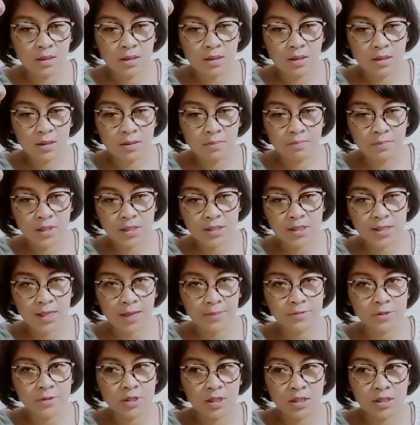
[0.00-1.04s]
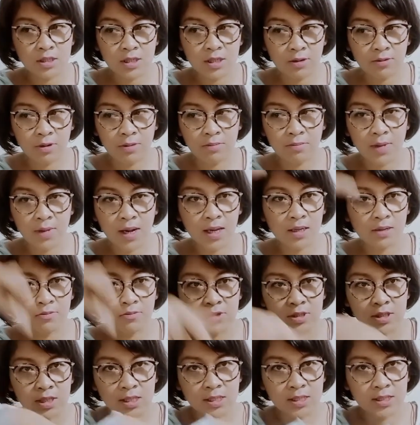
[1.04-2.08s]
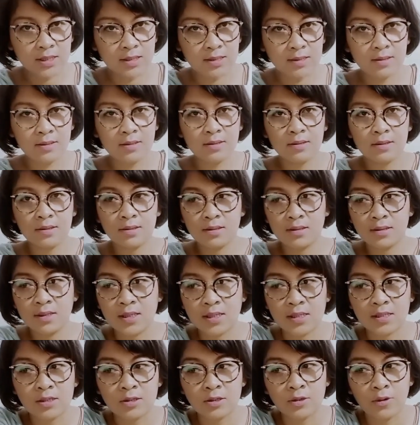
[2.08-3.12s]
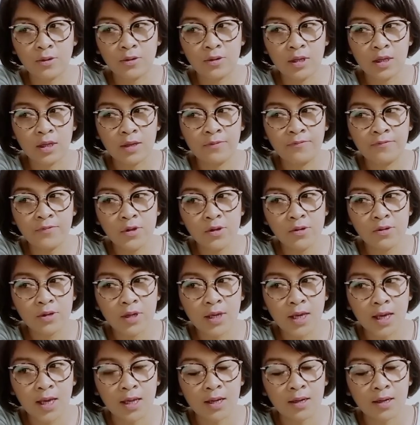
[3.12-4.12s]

perceptions, our mind, which is this. So if you can